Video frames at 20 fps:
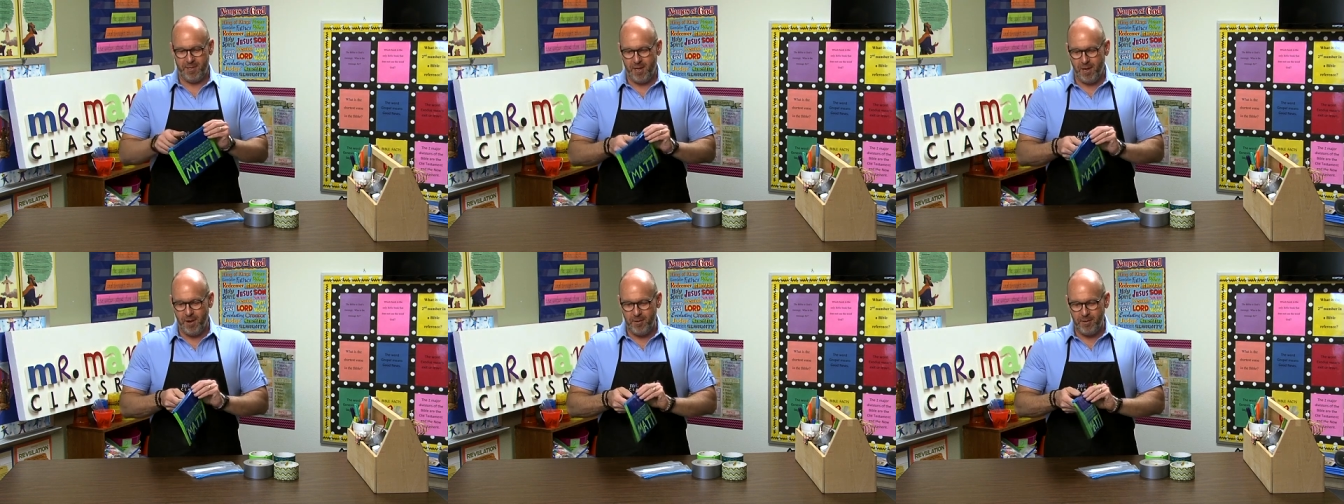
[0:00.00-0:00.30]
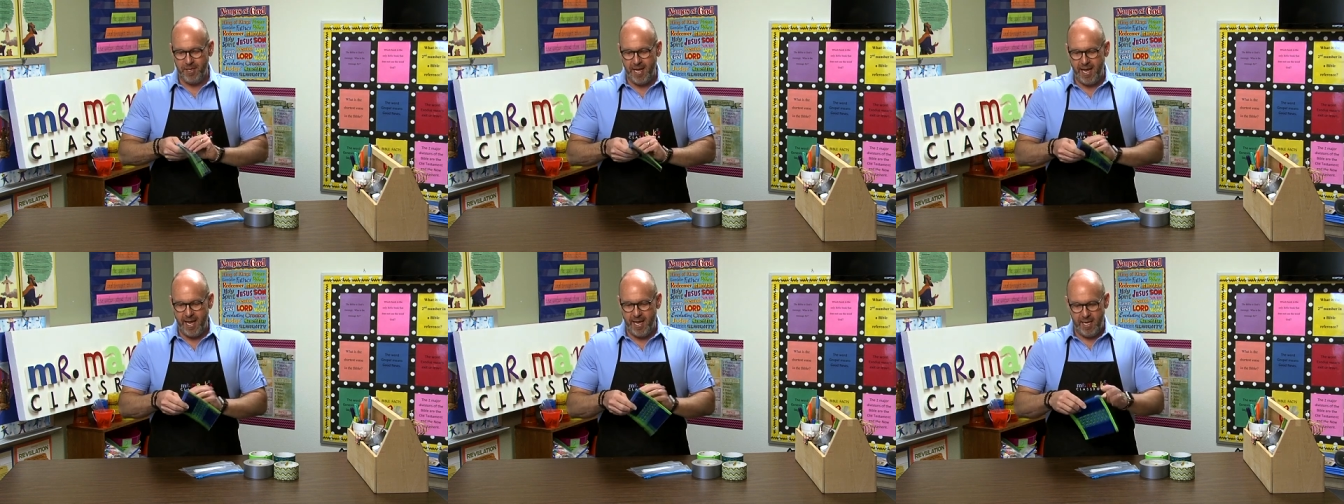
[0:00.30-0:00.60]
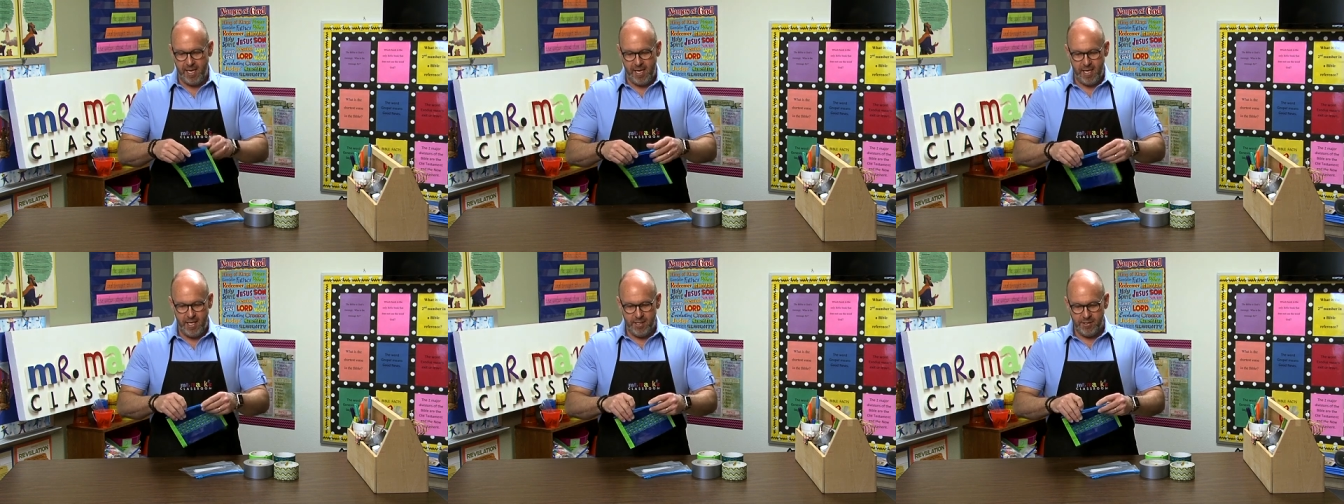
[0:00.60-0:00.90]

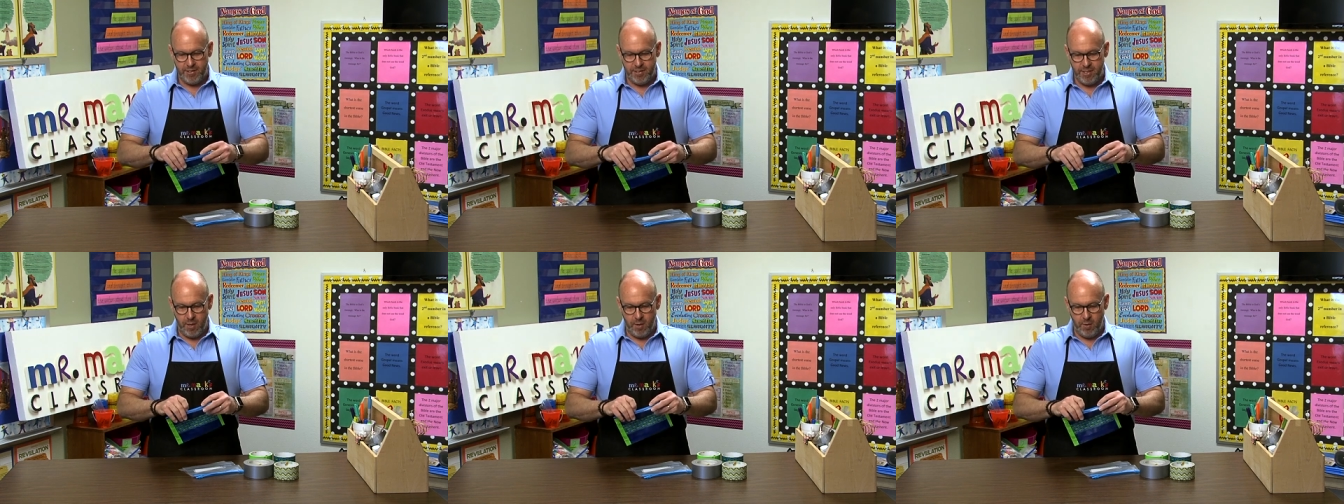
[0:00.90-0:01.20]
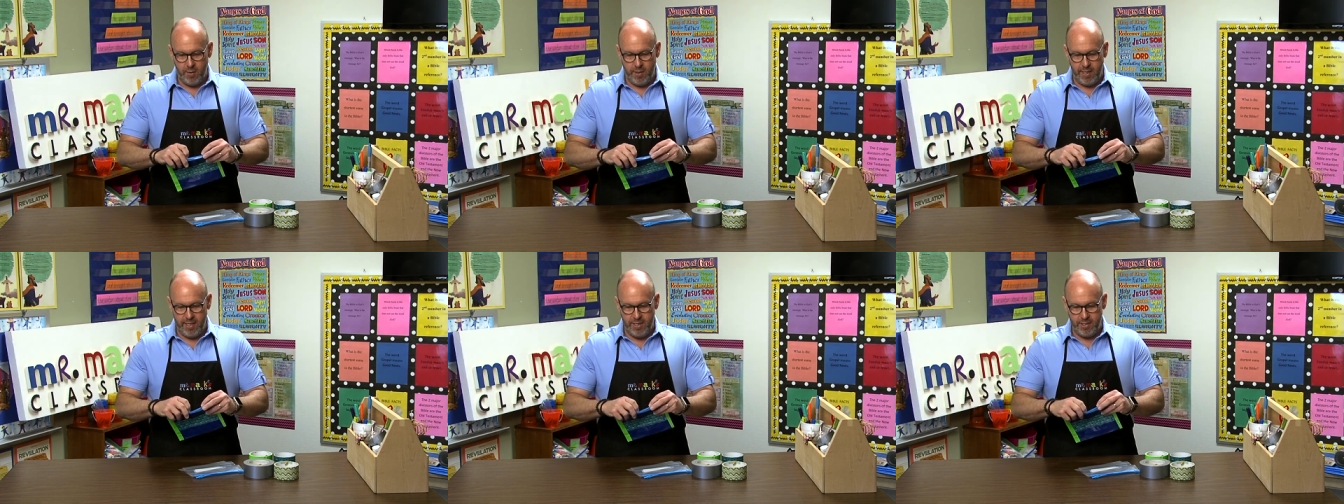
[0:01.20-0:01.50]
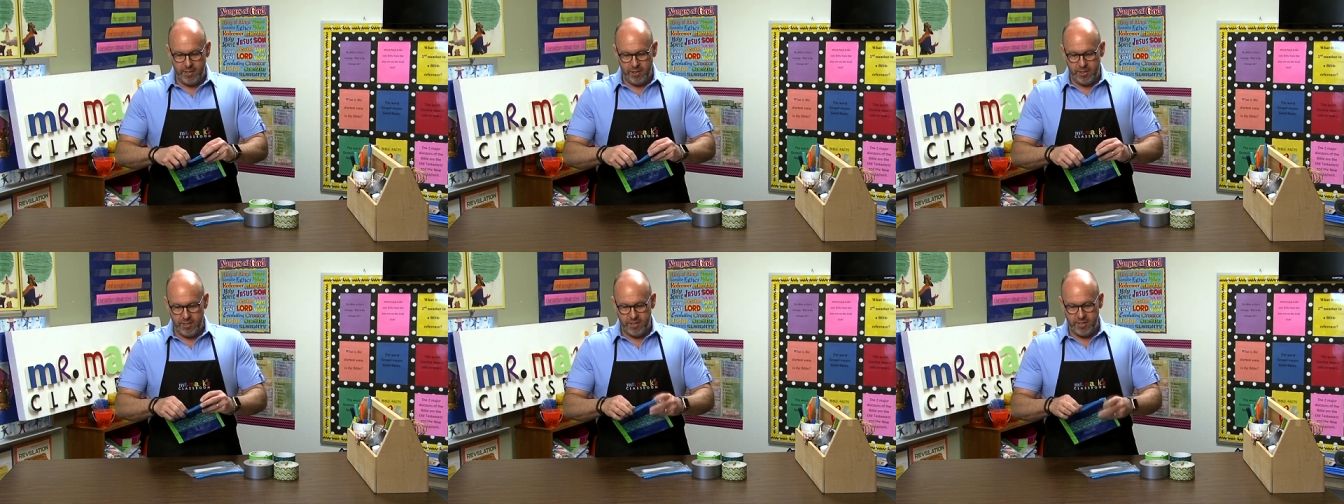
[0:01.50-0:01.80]
Okay, so it
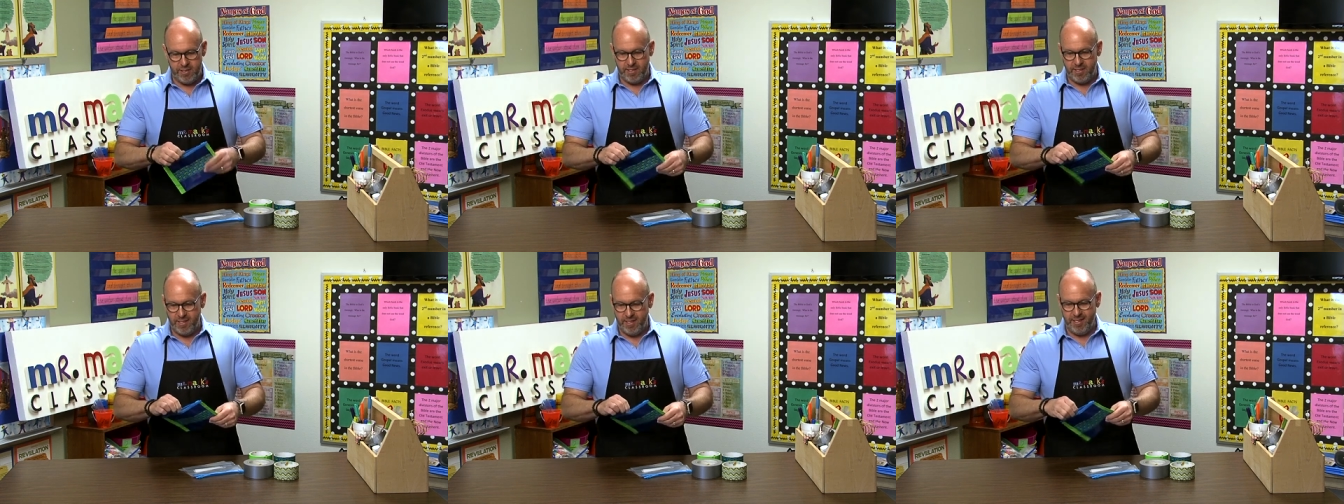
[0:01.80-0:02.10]
just,